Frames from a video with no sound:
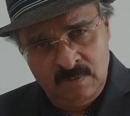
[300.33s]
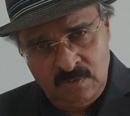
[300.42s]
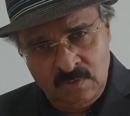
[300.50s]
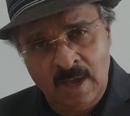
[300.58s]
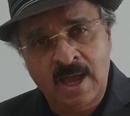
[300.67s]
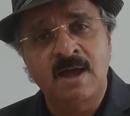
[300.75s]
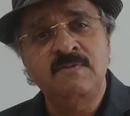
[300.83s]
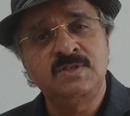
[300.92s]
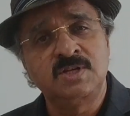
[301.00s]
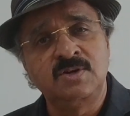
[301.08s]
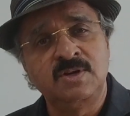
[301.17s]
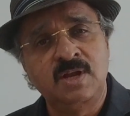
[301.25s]
You have
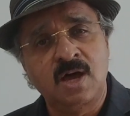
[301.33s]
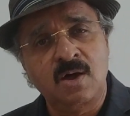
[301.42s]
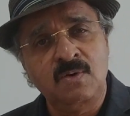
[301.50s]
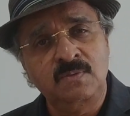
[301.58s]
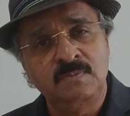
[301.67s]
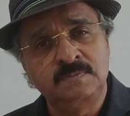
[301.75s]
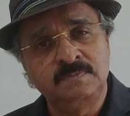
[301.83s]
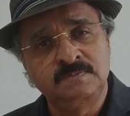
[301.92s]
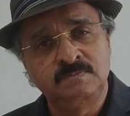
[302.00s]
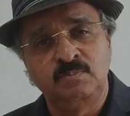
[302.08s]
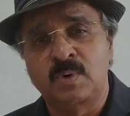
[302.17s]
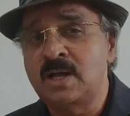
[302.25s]
children now,
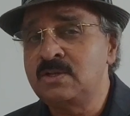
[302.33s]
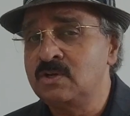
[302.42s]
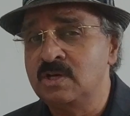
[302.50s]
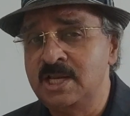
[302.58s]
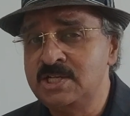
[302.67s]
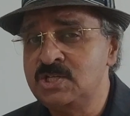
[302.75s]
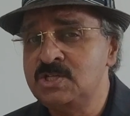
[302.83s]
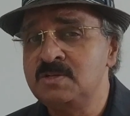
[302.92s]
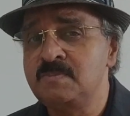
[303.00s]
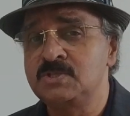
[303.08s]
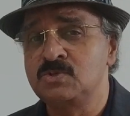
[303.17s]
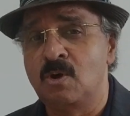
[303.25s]
but the
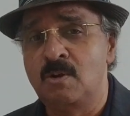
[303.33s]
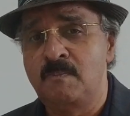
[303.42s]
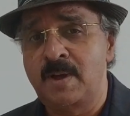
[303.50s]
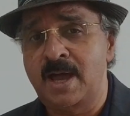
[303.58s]
relationship has gone